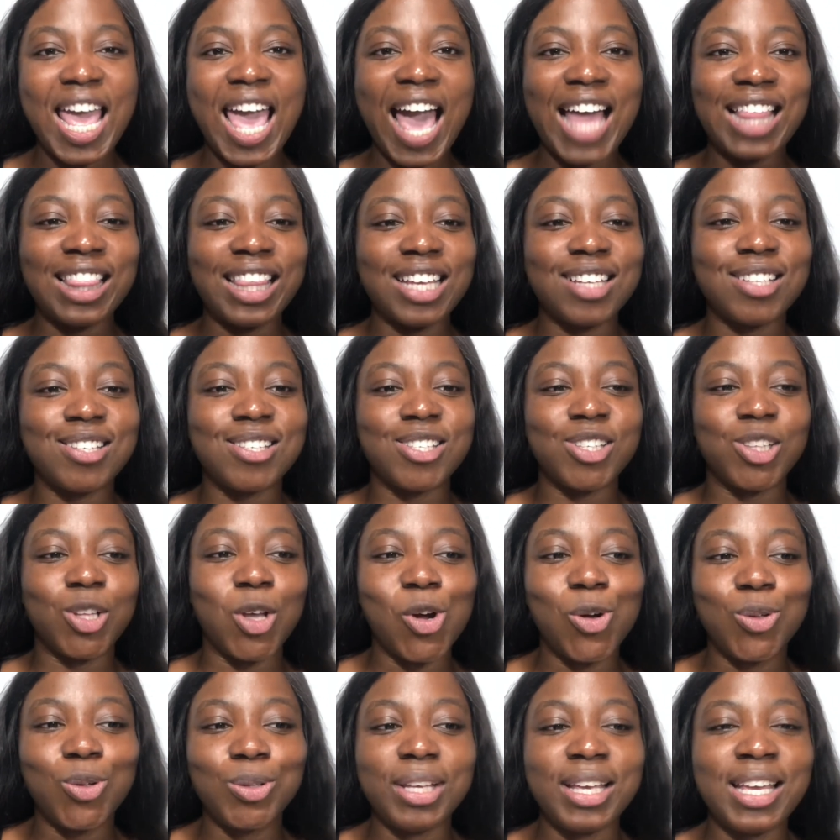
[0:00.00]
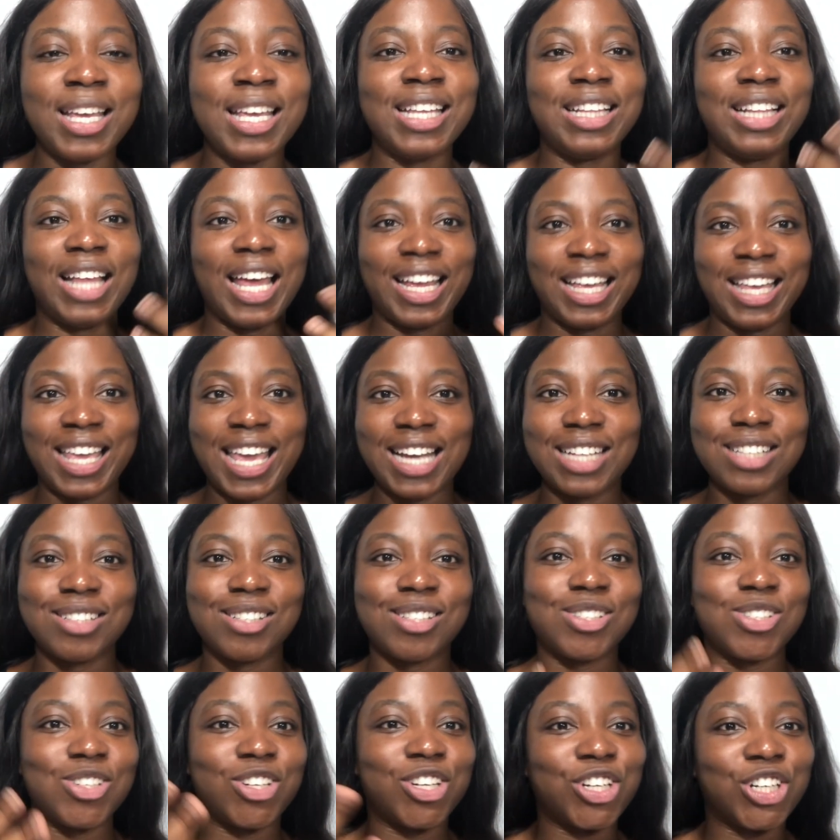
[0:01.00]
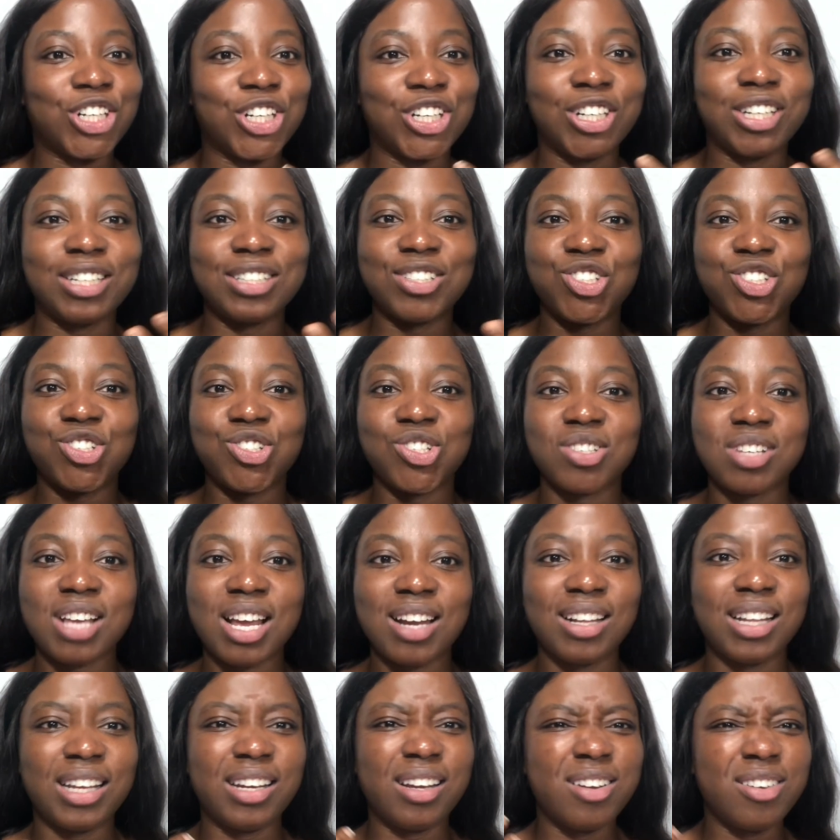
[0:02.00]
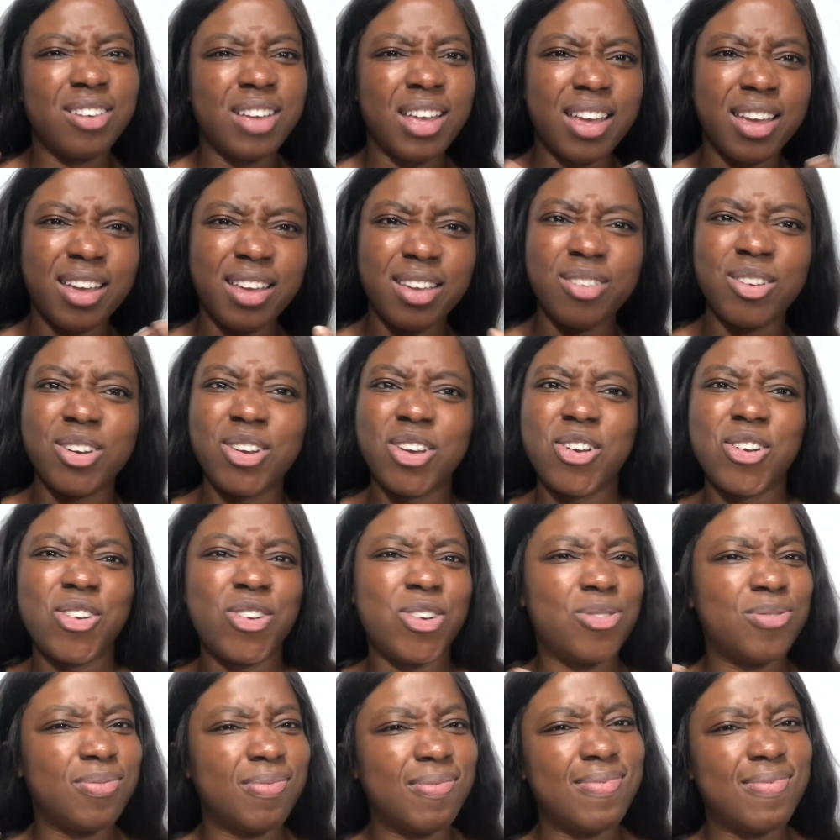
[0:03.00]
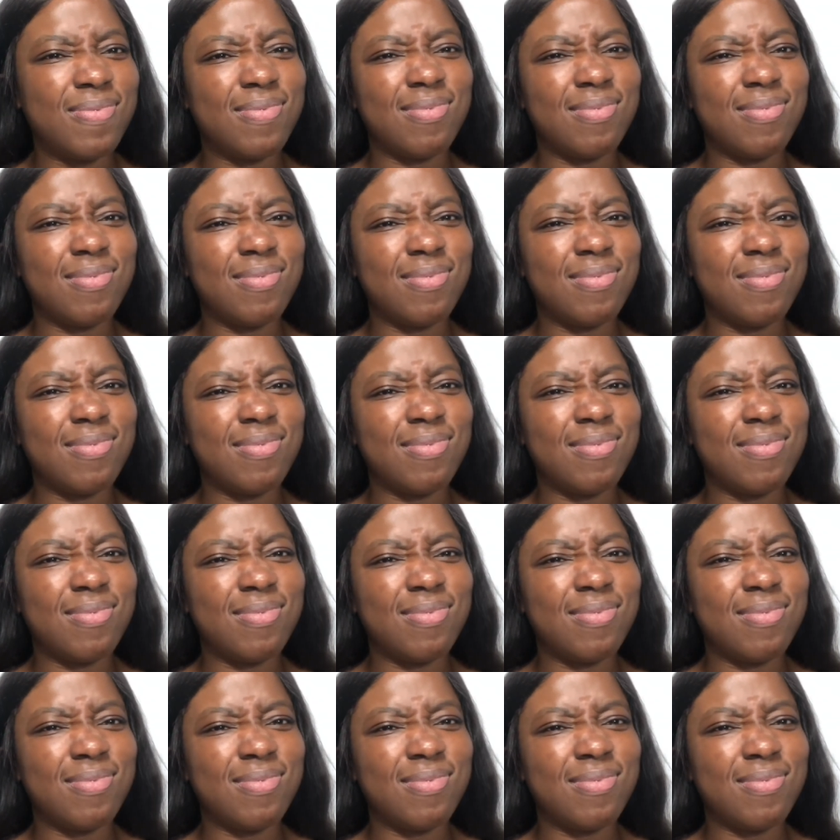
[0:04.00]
And like slowly he like gets to her and she's just kind of like, okay, you know,